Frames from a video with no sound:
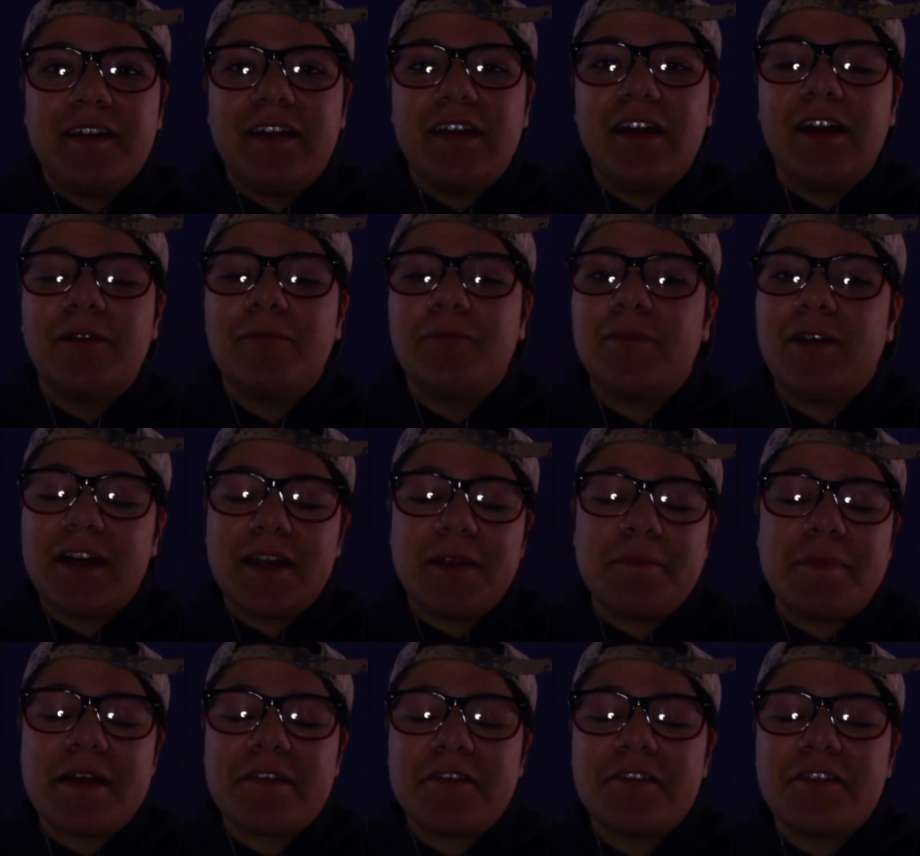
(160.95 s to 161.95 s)
Um, on
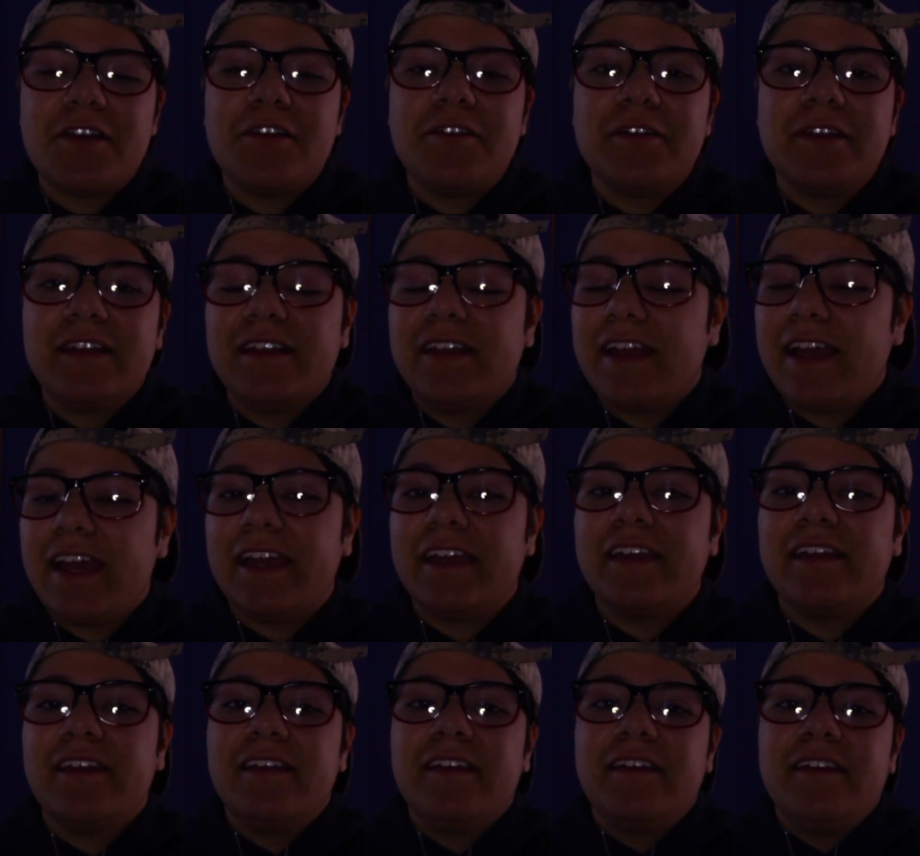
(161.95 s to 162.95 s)
a better note,
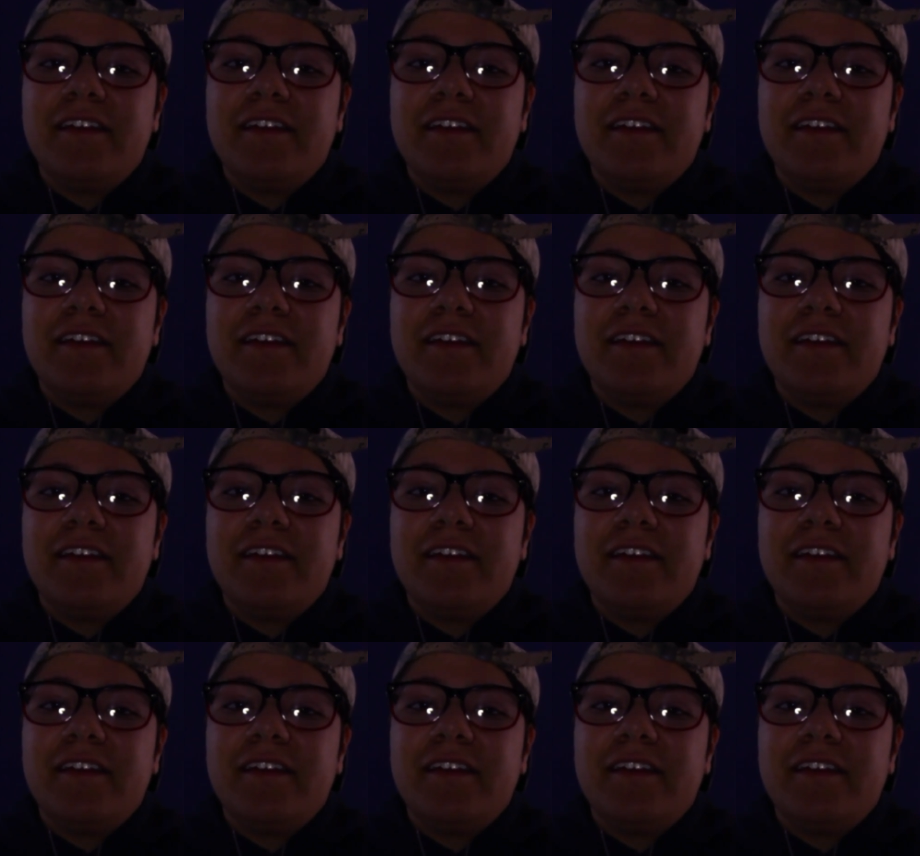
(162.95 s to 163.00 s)
hey,